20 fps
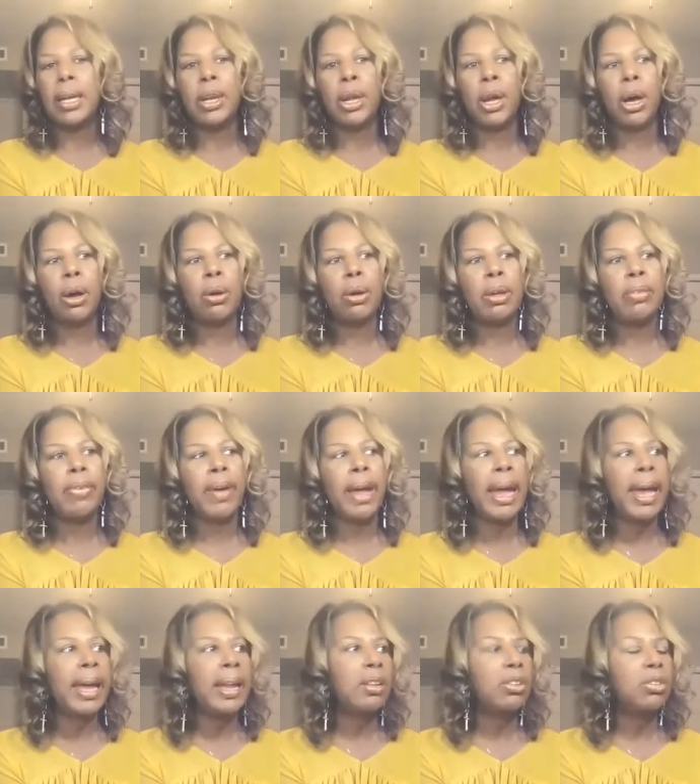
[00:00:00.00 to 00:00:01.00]
if I
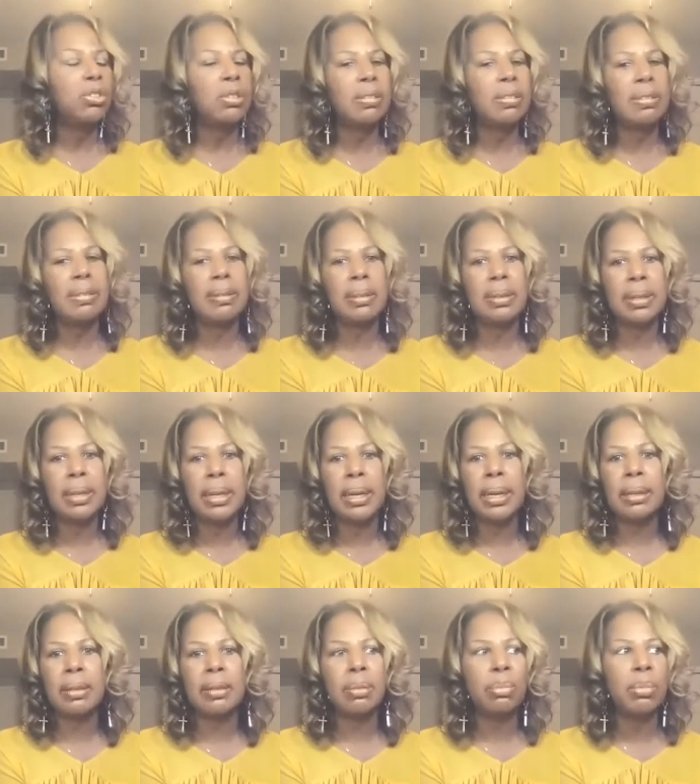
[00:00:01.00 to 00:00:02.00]
had to just
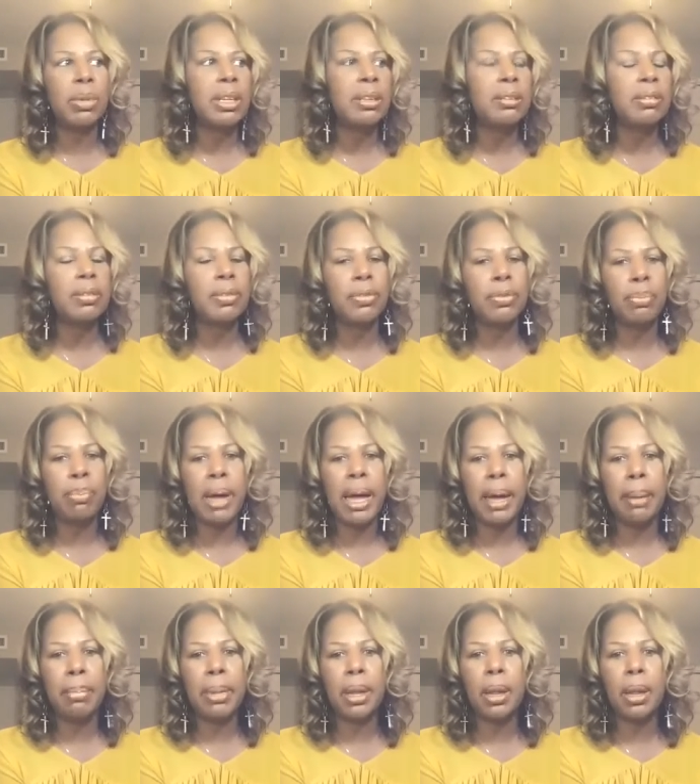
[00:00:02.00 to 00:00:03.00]
stick as much of
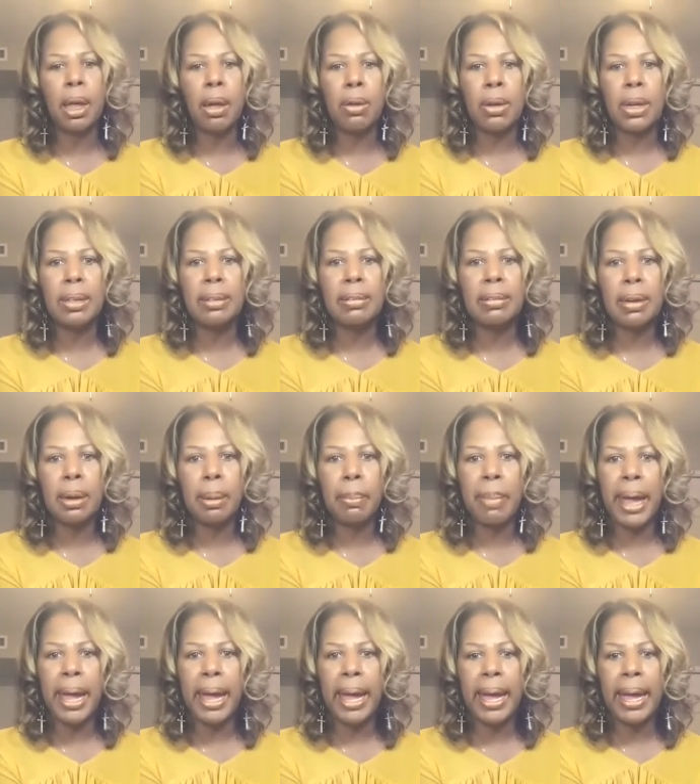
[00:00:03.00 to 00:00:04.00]
my belongings in a
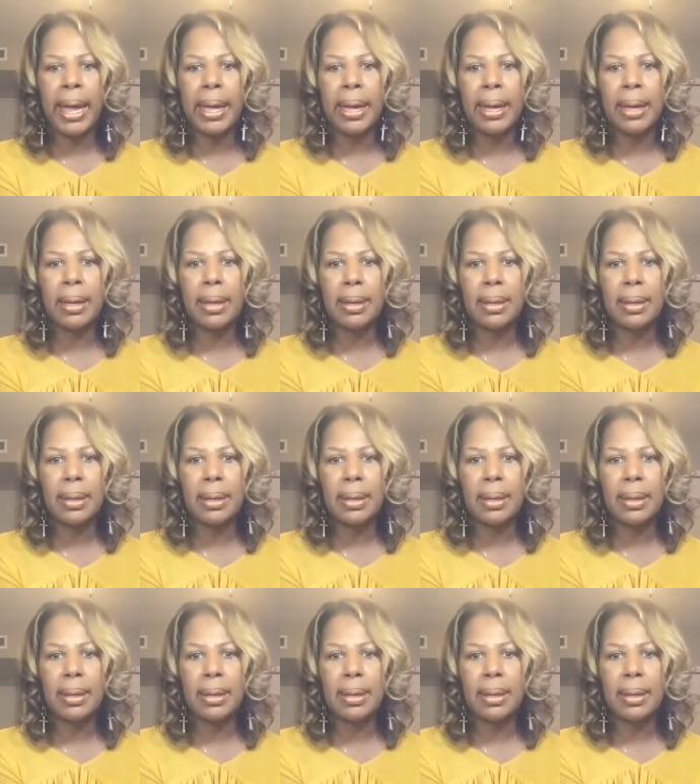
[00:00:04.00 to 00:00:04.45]
bag,